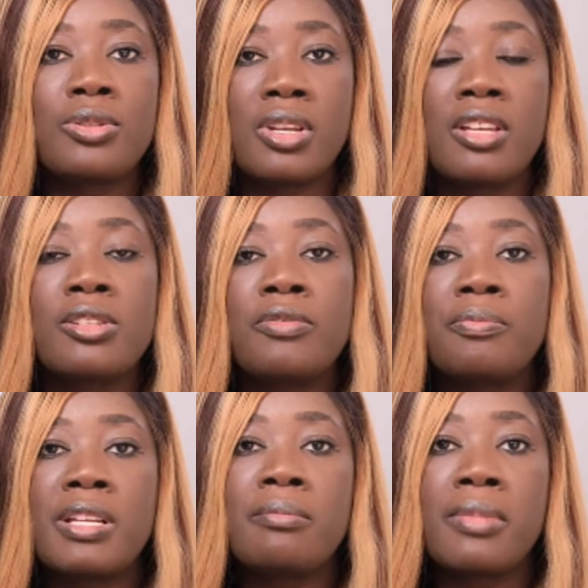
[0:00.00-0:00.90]
2 years of
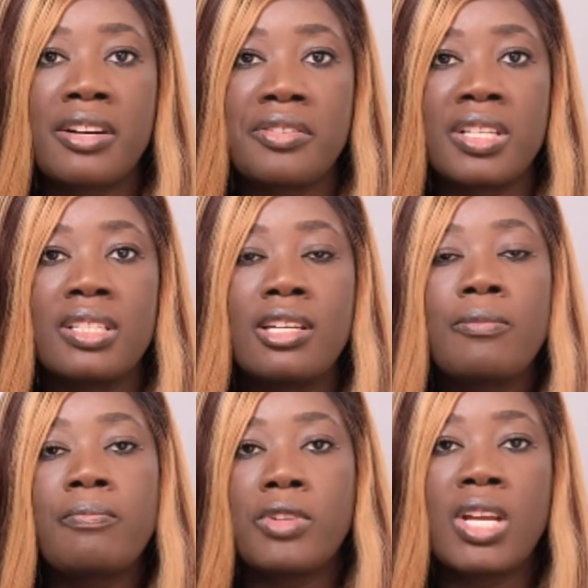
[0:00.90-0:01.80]
being married,
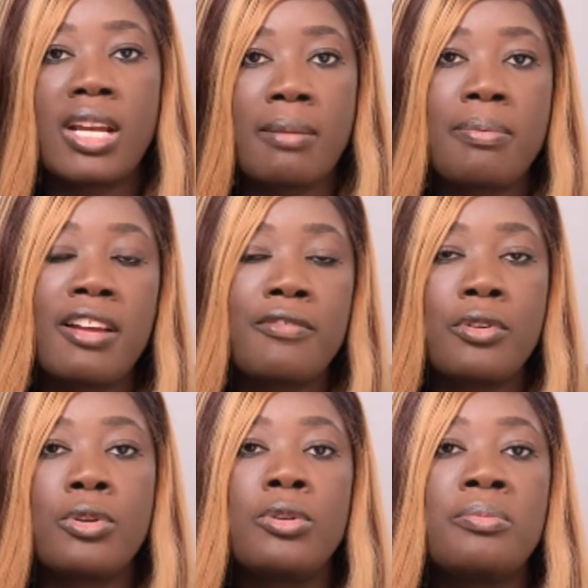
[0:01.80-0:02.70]
you can apply for
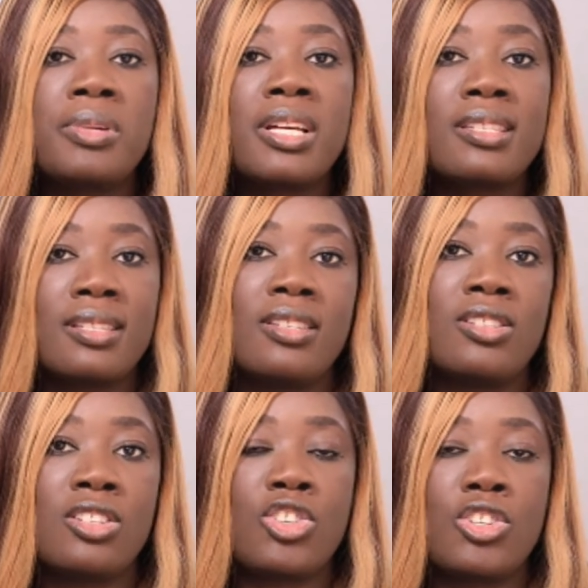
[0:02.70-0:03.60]
Colombian
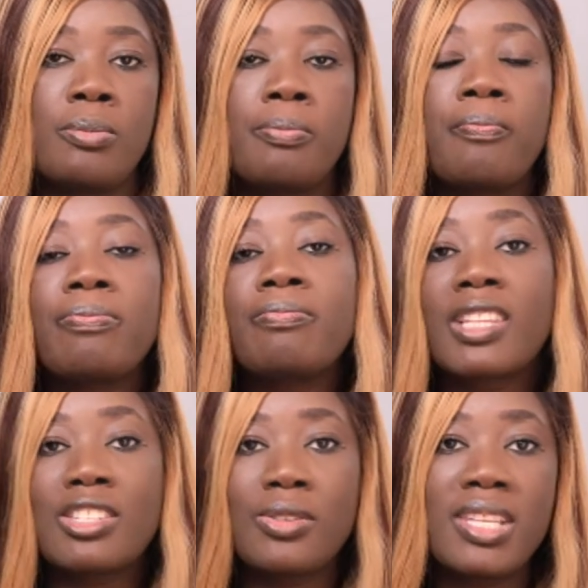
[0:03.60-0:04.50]
citizenship.
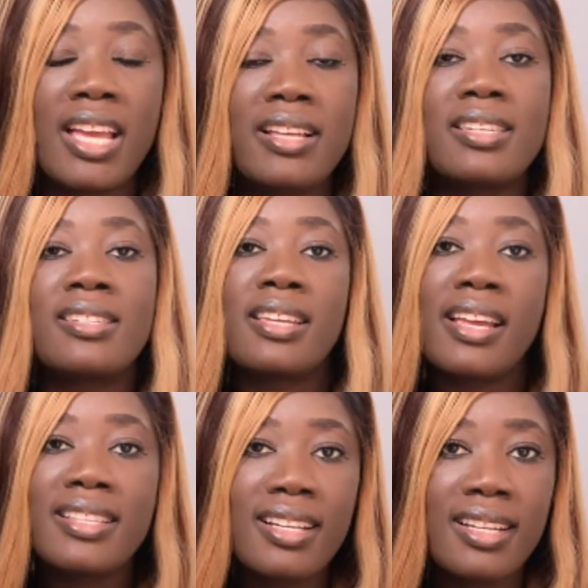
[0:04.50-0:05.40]
So next is
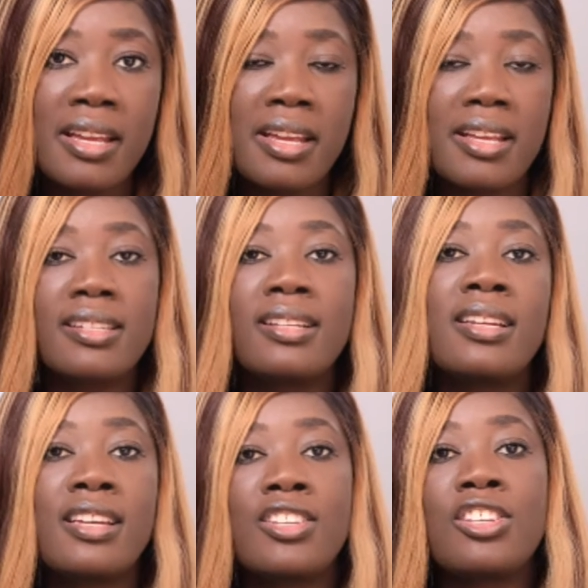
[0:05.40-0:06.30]
Italy.
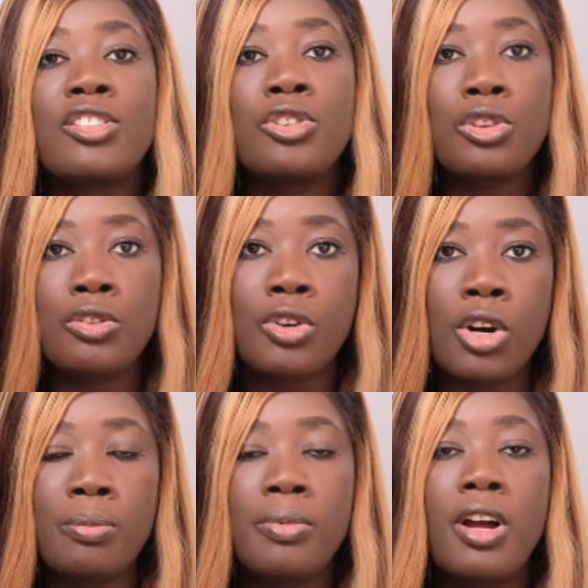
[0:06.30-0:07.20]
Italy is in
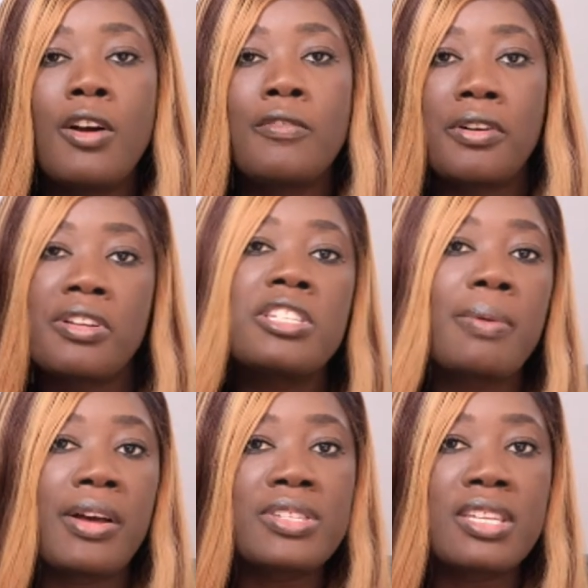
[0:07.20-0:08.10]
Europe. Foreign
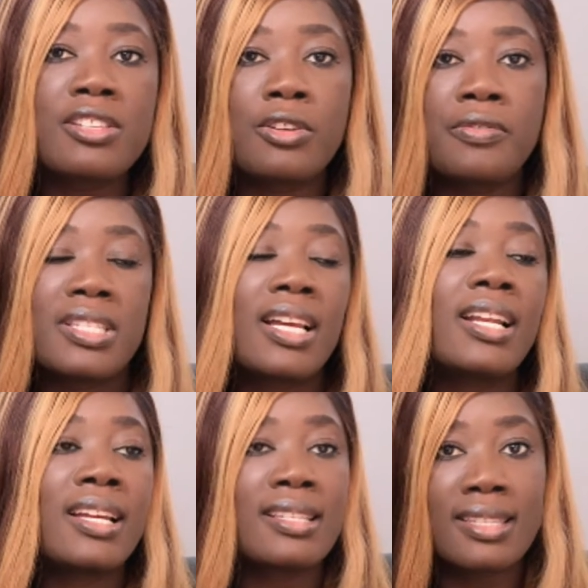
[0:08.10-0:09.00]
spouses of
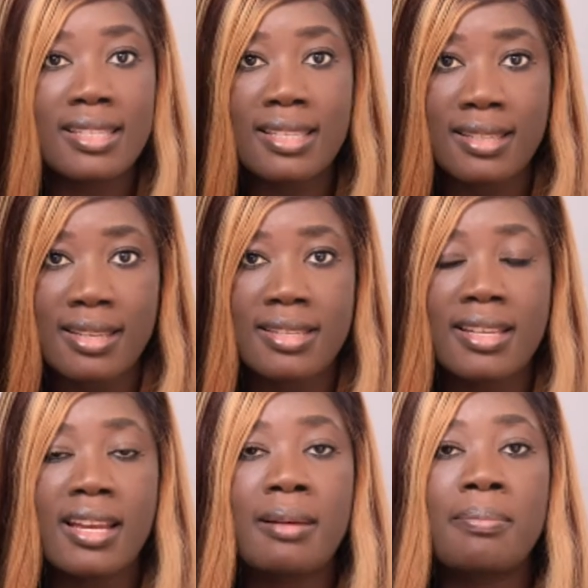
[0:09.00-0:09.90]
Italian citizens
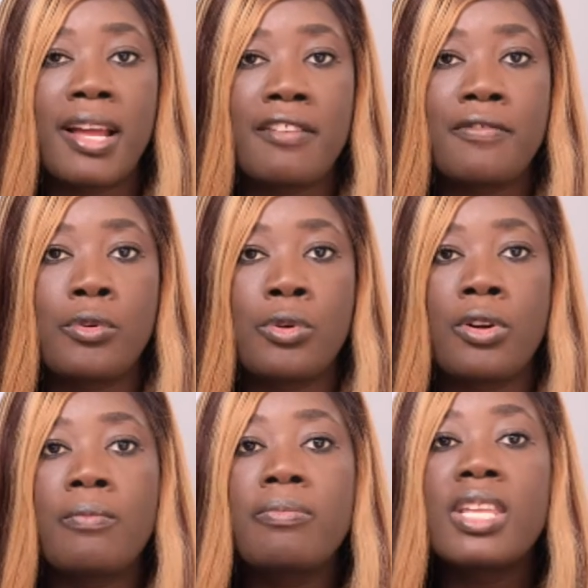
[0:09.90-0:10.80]
can apply
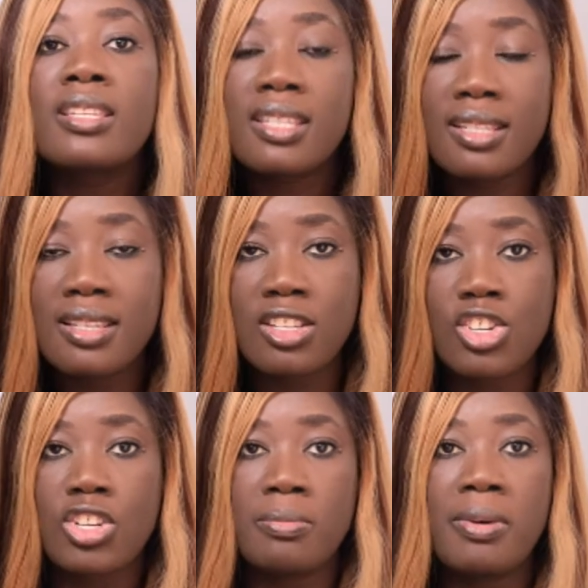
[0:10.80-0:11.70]
for
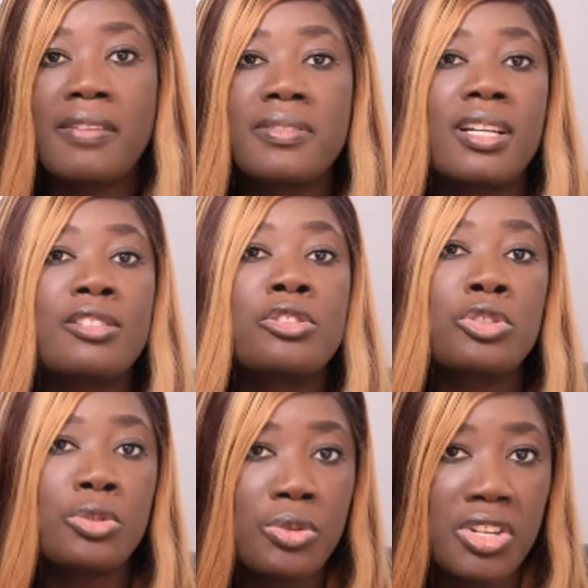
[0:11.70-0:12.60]
citizenship after
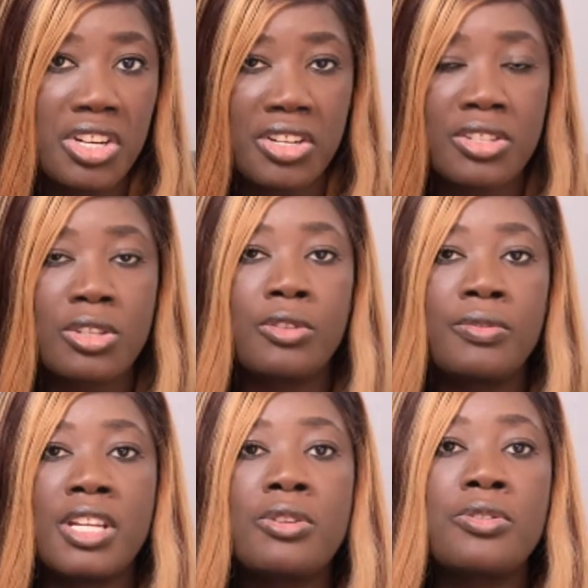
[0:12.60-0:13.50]
2 years of
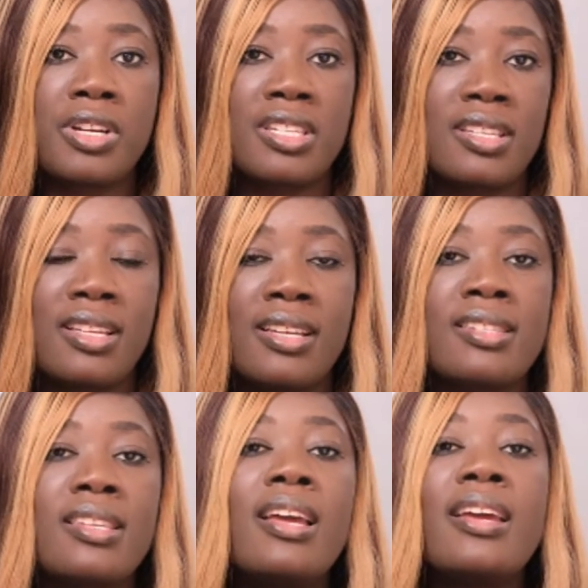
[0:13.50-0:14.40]
legal
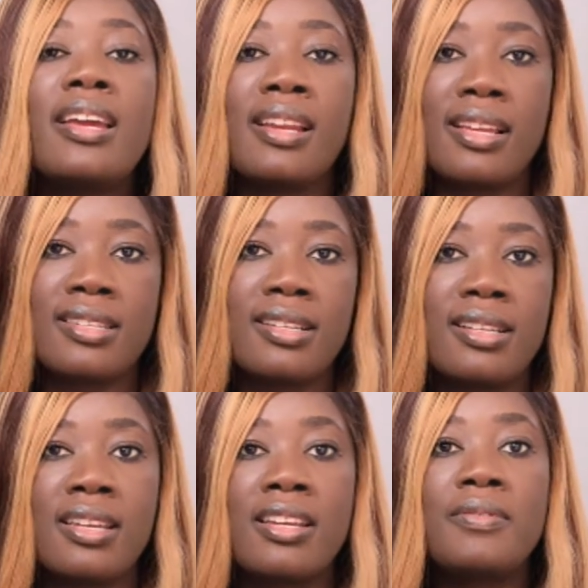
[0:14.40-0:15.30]
residence in
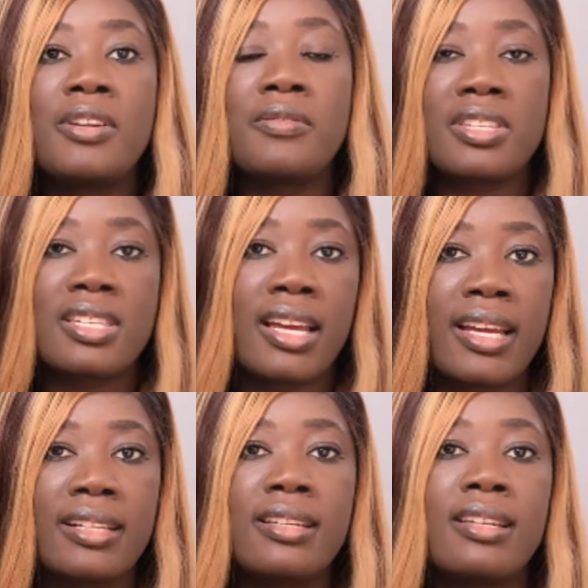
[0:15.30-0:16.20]
Italy if they
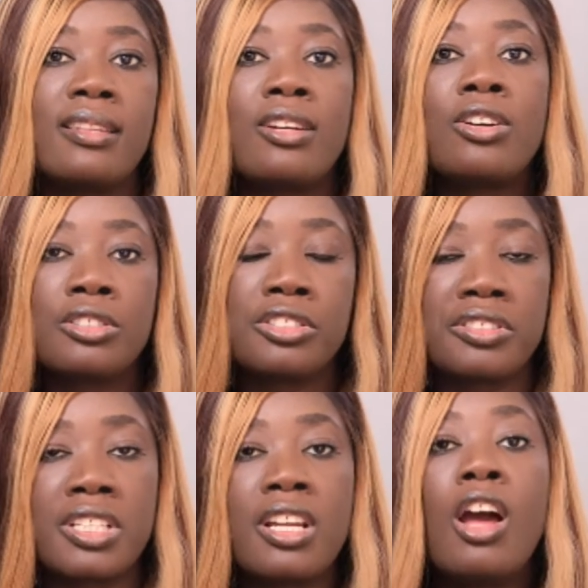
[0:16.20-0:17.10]
reside in the
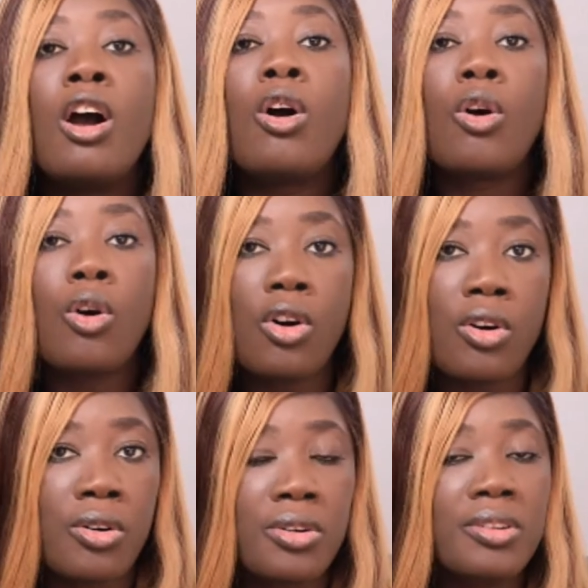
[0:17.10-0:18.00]
country,
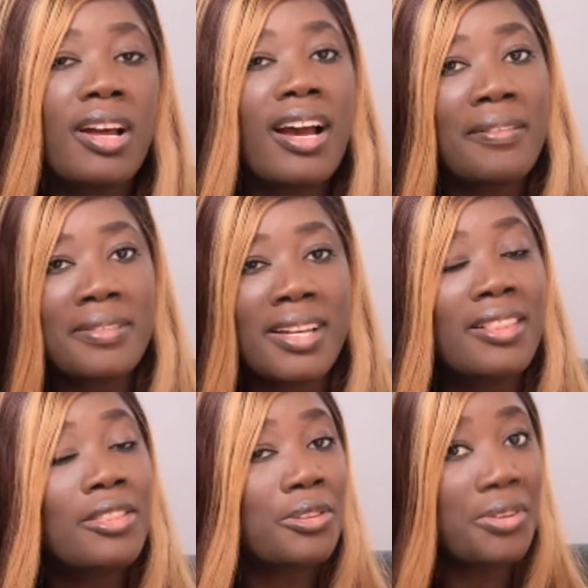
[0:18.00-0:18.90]
or after
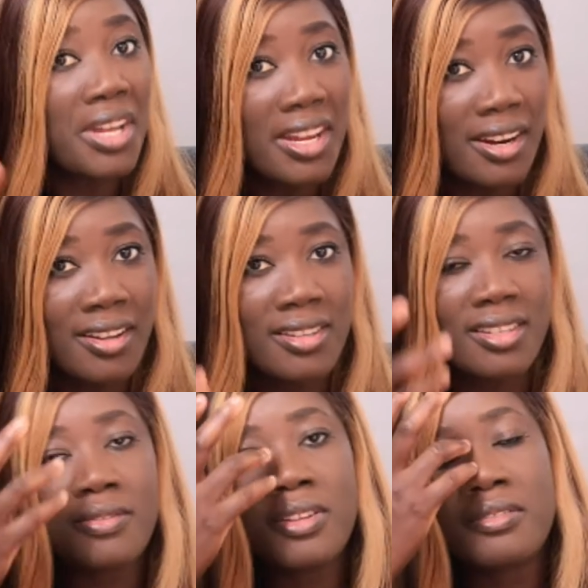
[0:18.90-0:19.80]
3 years
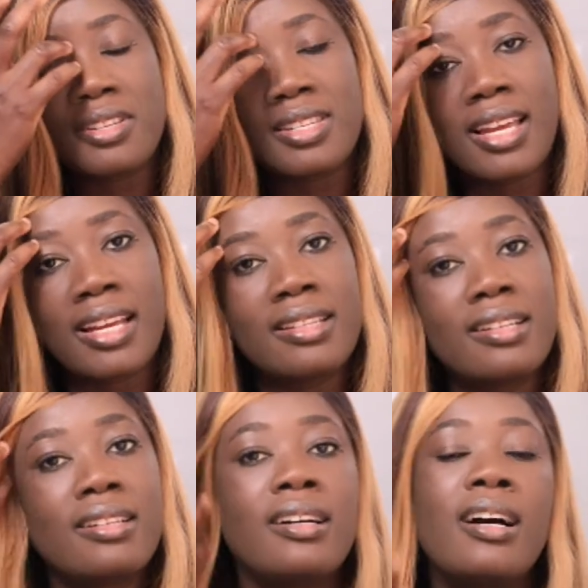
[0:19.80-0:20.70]
if they reside
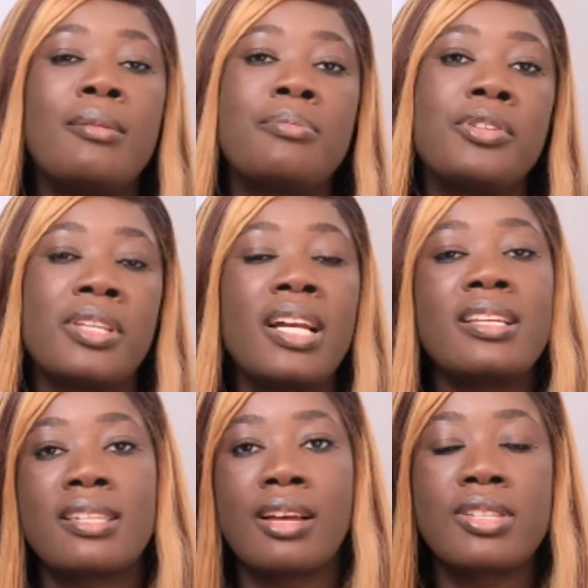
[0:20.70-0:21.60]
abroad, that
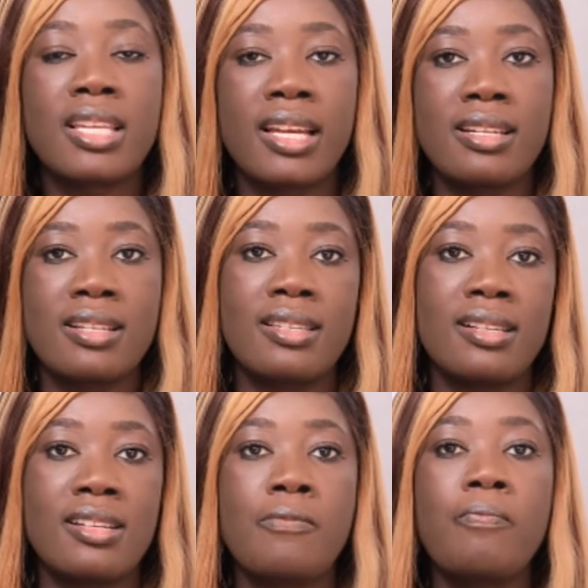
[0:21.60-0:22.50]
is outside
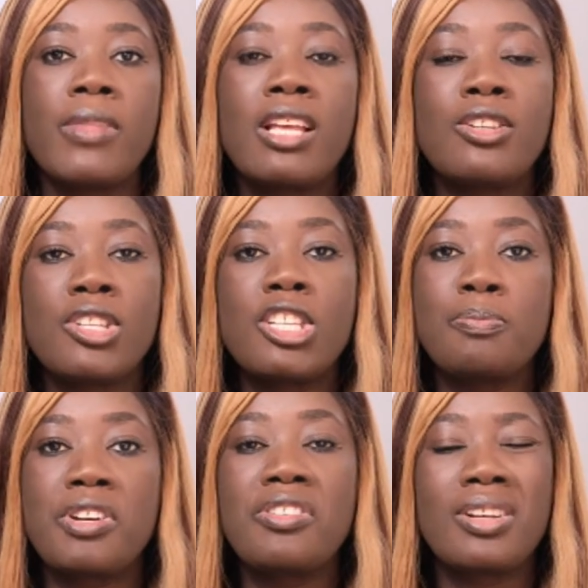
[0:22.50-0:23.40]
Italy. So these
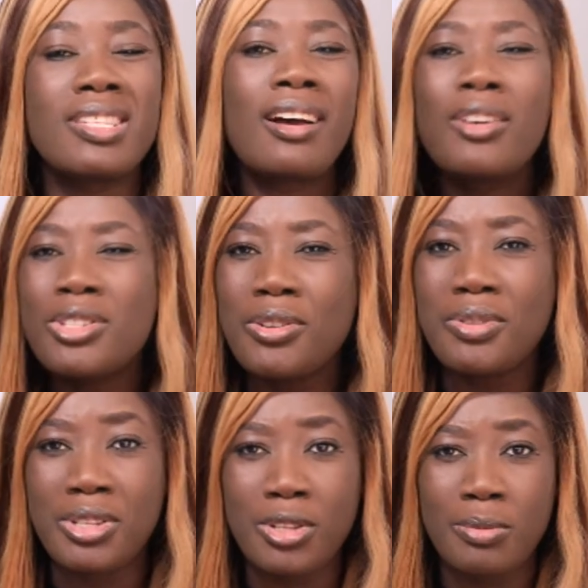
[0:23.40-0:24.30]
periods are also
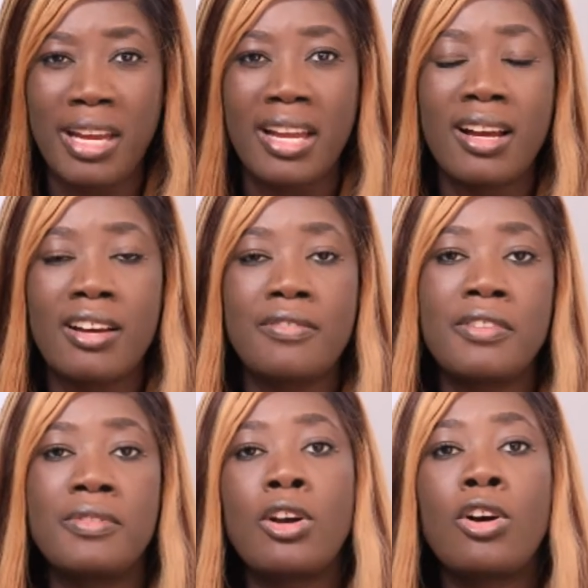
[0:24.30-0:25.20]
reduced by half
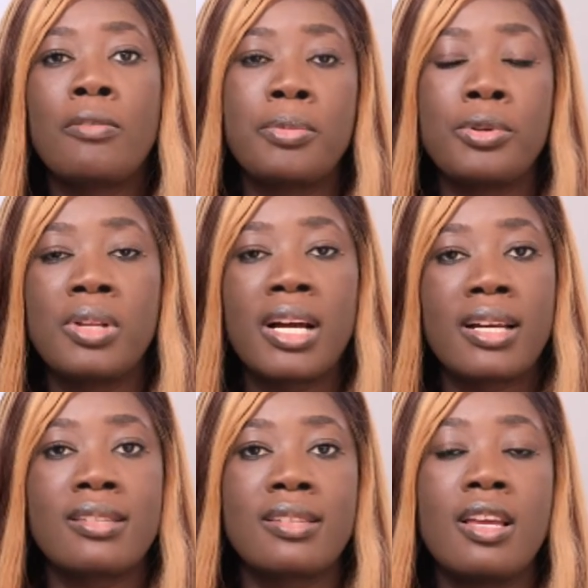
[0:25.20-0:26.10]
if the couple
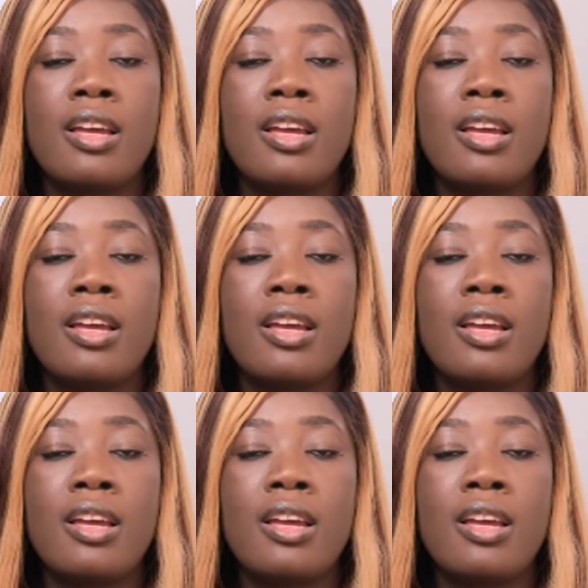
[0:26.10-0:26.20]
has